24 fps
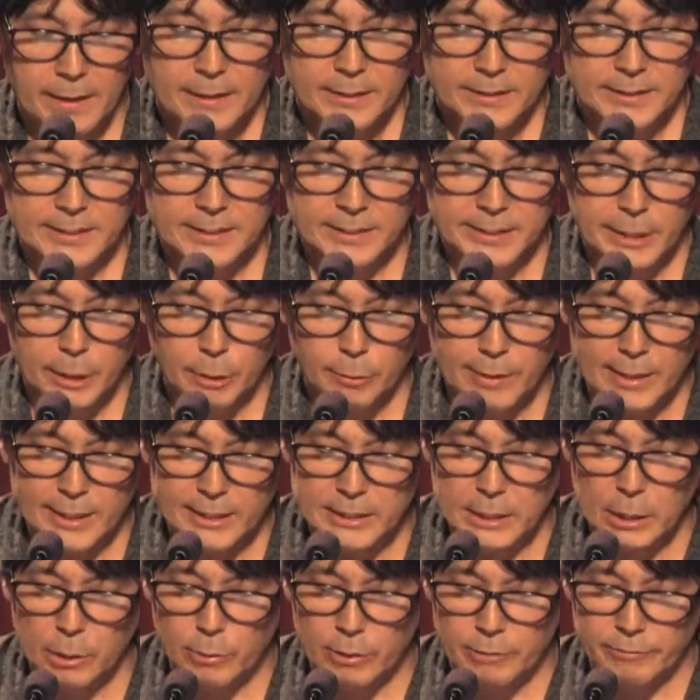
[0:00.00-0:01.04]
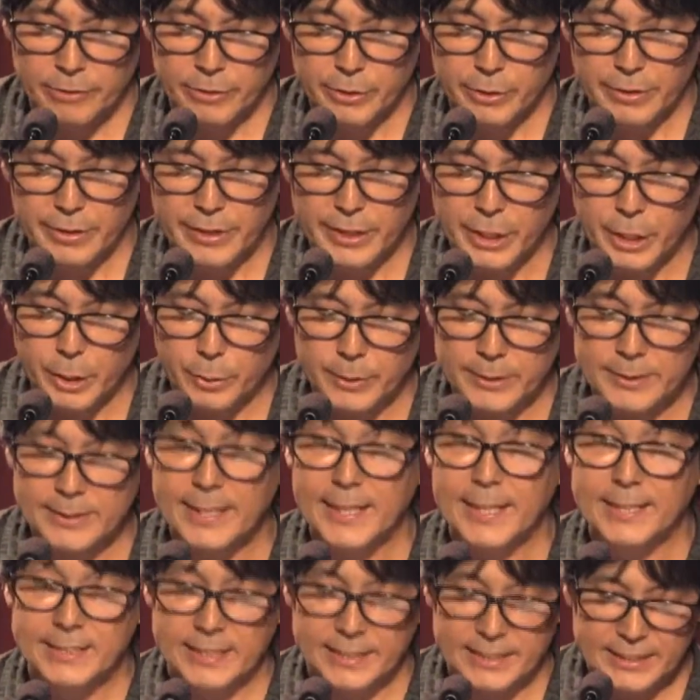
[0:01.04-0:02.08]
Since the crash, however, the U.S.
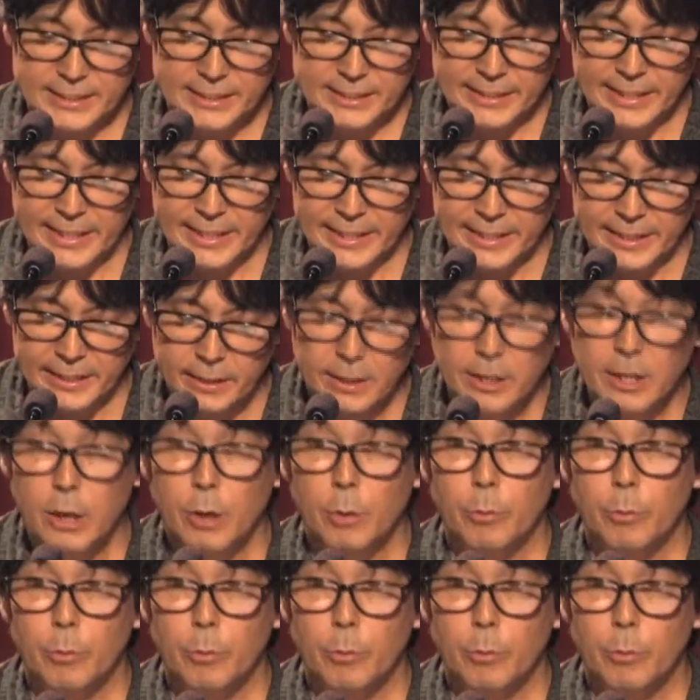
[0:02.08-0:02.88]
has initiated